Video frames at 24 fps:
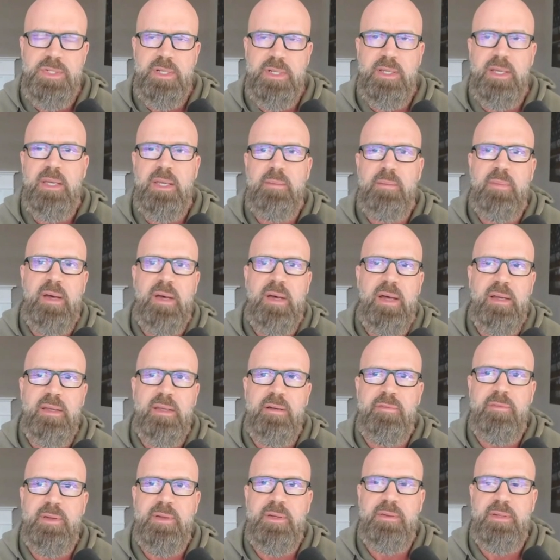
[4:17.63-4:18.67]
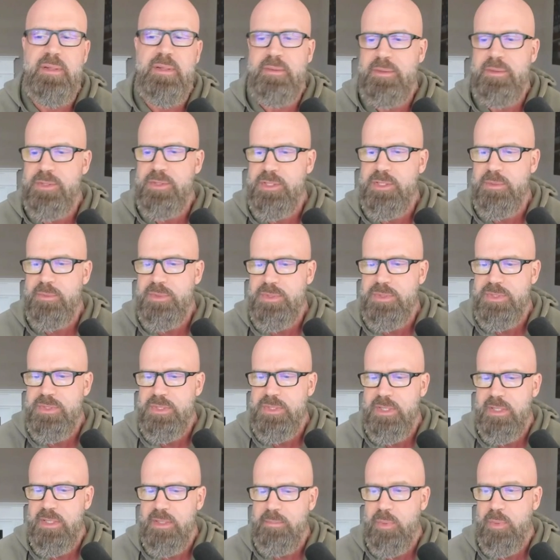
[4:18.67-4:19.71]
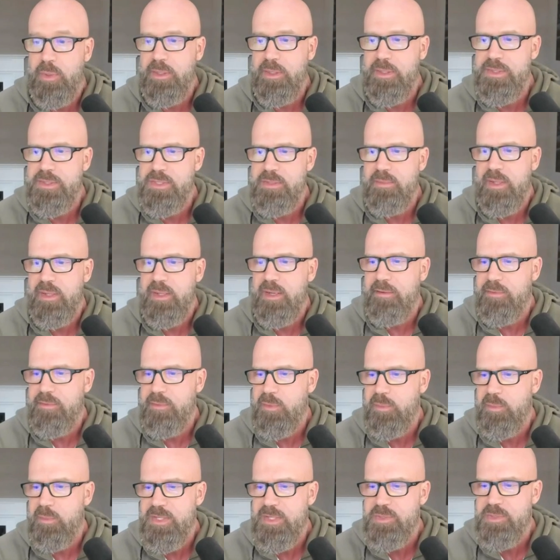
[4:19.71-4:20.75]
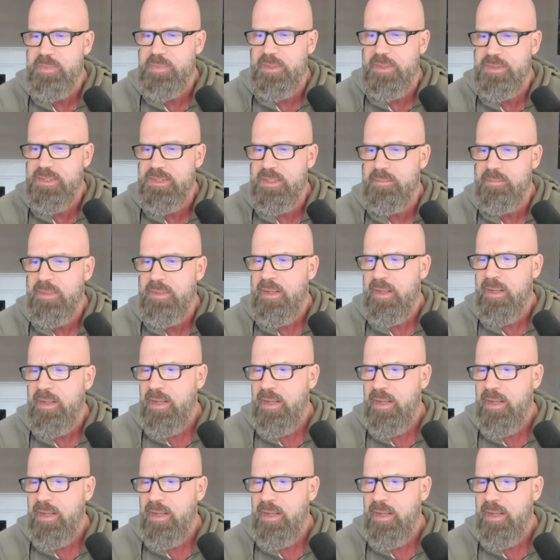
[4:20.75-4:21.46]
and I came back and I found out that she was porking some guy from her baseball team.